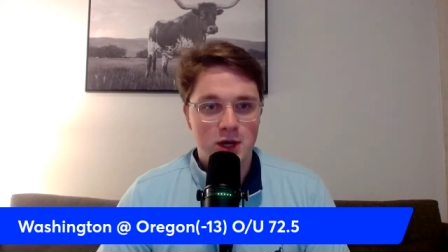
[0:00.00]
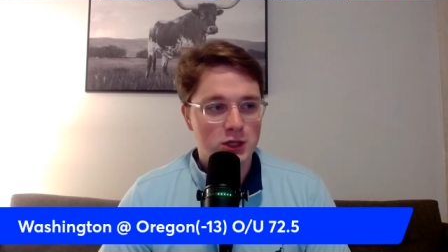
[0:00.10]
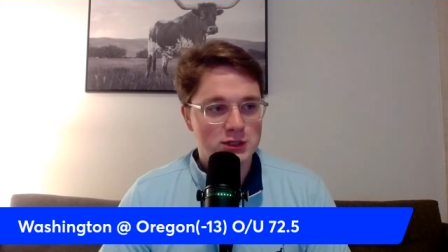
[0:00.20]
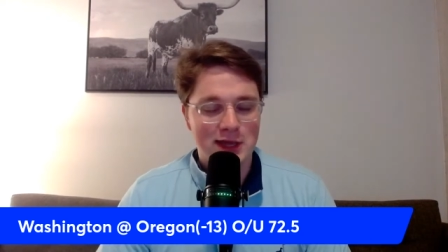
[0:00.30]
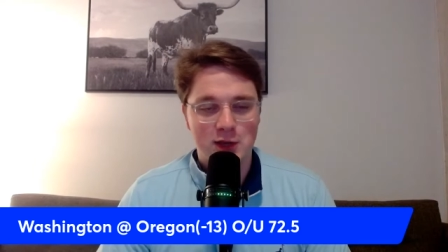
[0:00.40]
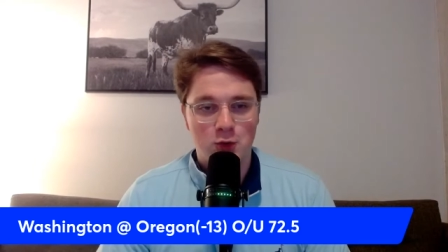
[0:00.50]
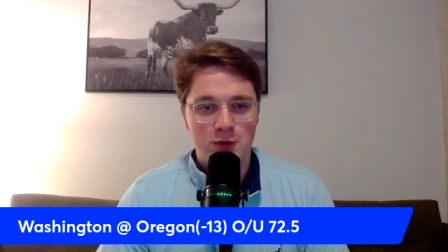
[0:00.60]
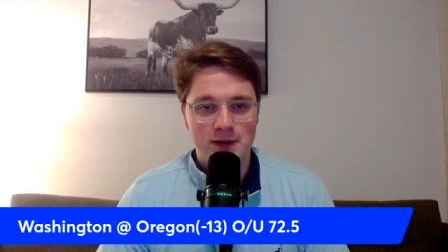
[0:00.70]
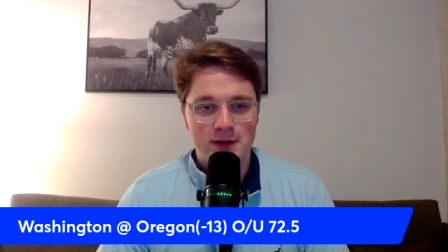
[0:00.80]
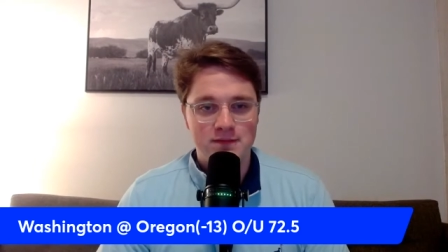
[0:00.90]
Unlike
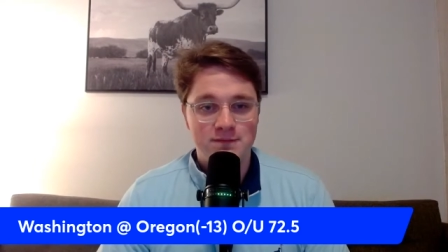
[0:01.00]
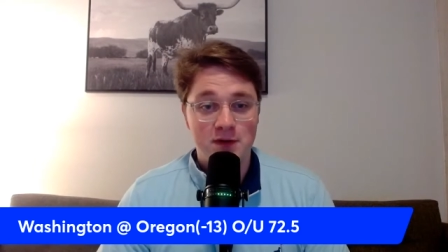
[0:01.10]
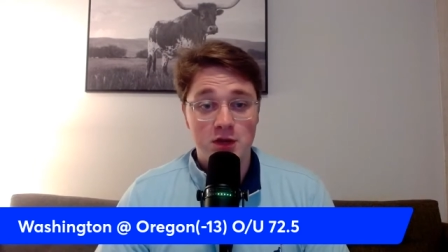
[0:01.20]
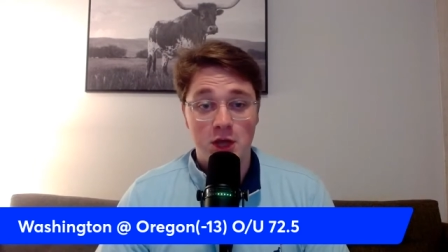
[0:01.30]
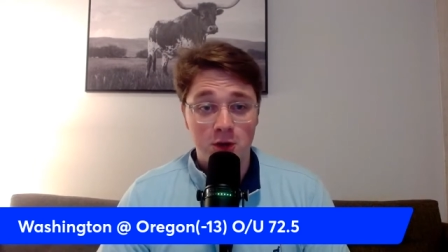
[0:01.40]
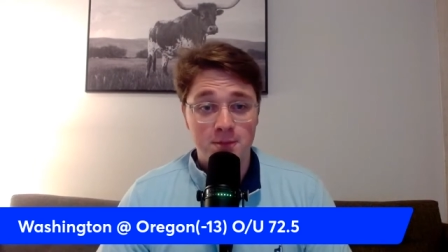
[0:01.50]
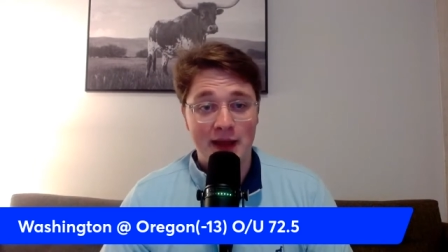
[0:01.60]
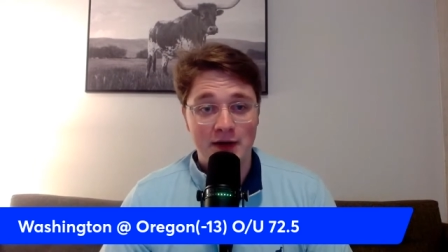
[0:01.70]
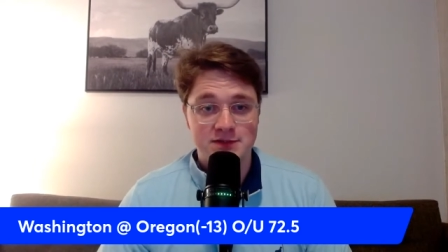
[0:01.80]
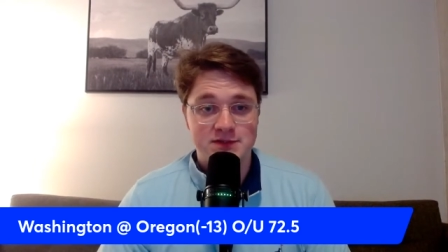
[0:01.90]
Oregon, very
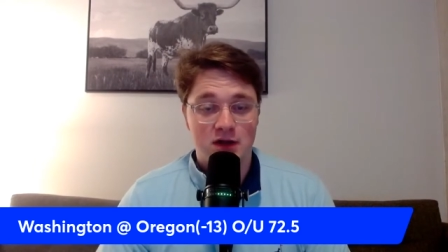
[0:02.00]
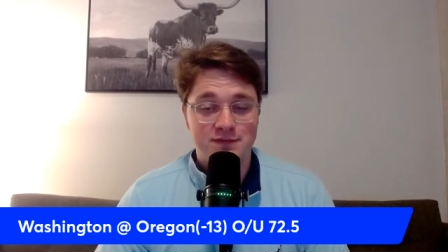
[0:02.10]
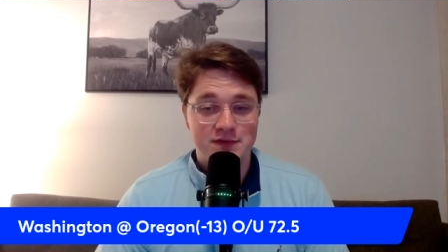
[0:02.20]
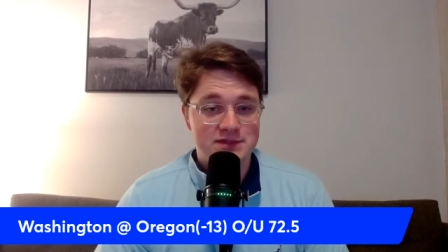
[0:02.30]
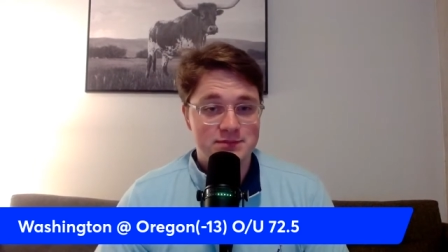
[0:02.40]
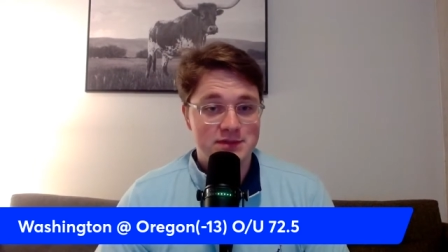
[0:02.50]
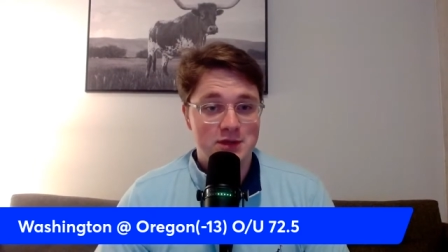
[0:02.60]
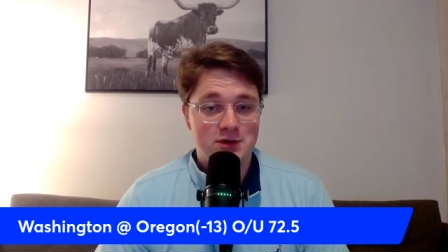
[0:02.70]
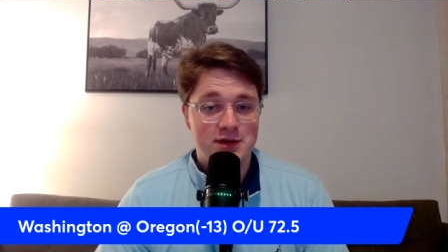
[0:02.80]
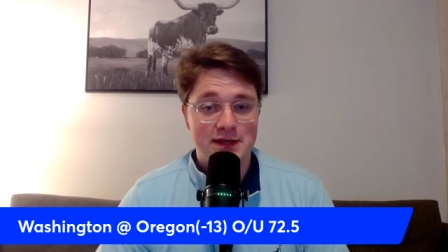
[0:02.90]
unbalanced offense. I mean,
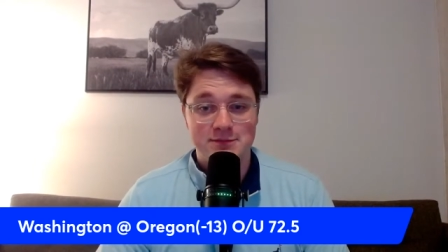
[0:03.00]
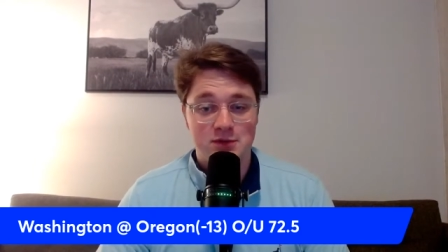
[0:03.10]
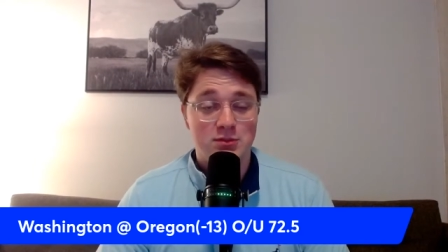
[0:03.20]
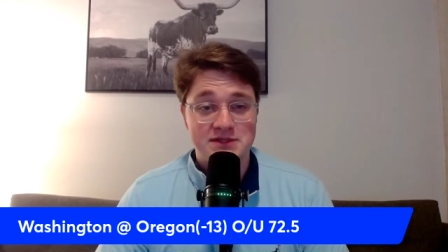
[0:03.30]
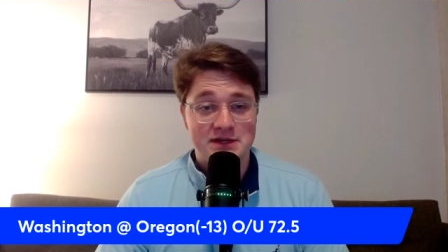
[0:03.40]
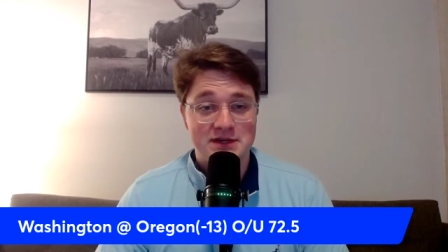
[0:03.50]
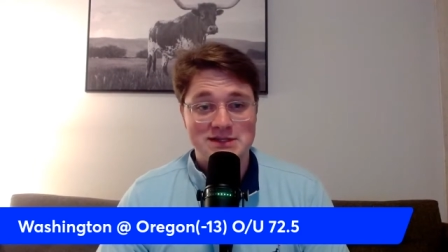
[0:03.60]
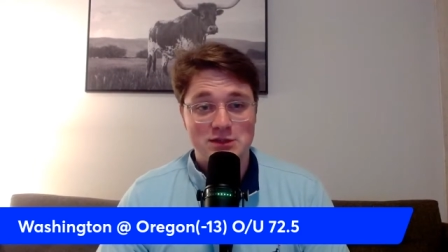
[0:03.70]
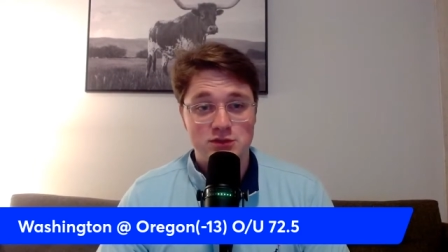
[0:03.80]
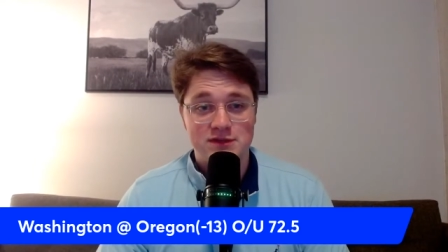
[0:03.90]
they're eh, almost an
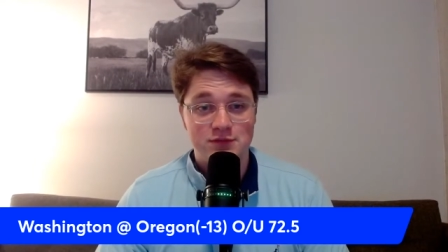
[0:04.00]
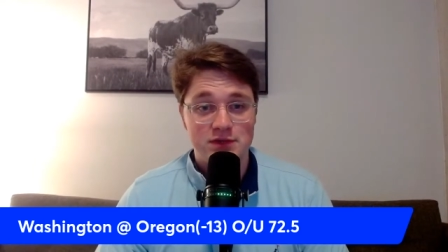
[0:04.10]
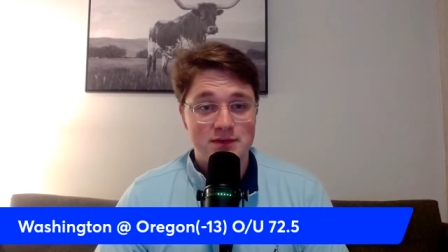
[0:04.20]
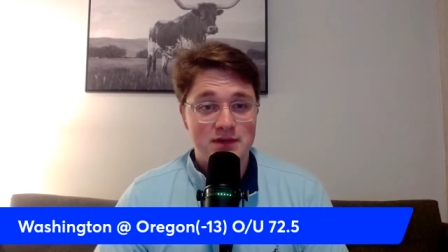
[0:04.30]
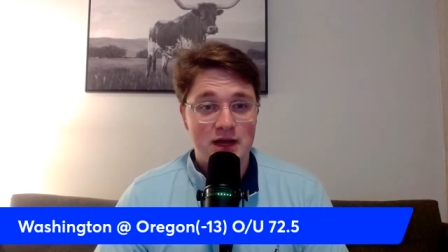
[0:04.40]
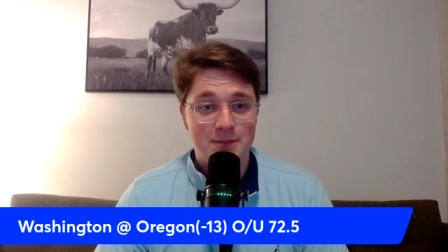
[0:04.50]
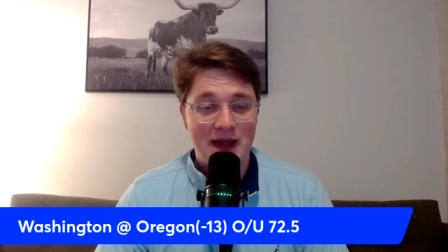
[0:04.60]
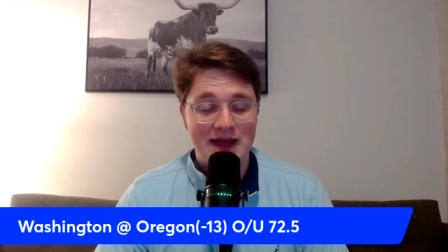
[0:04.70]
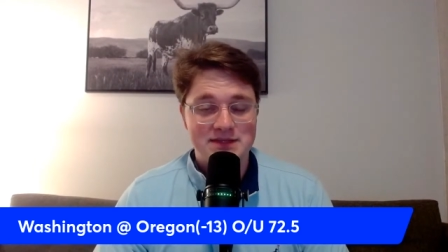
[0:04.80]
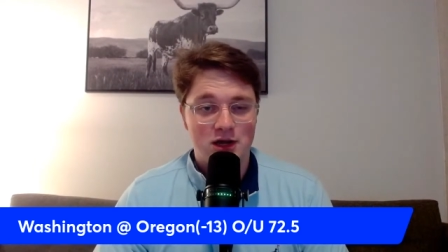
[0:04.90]
exclusively a
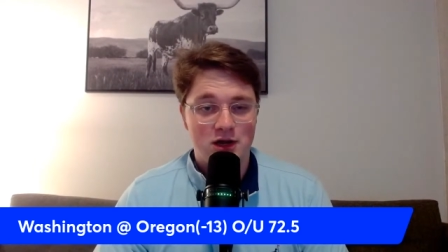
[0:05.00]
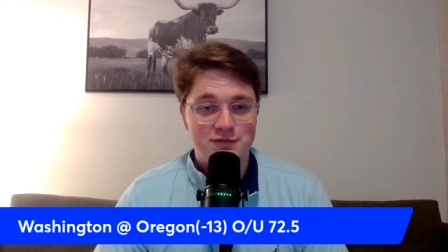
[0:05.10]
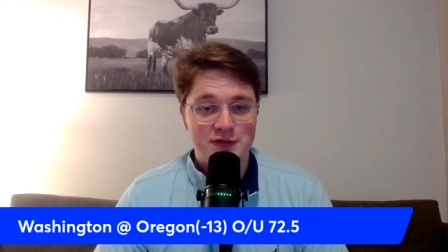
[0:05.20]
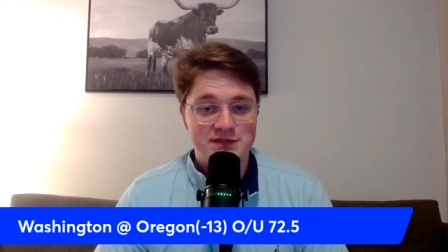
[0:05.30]
passing offense.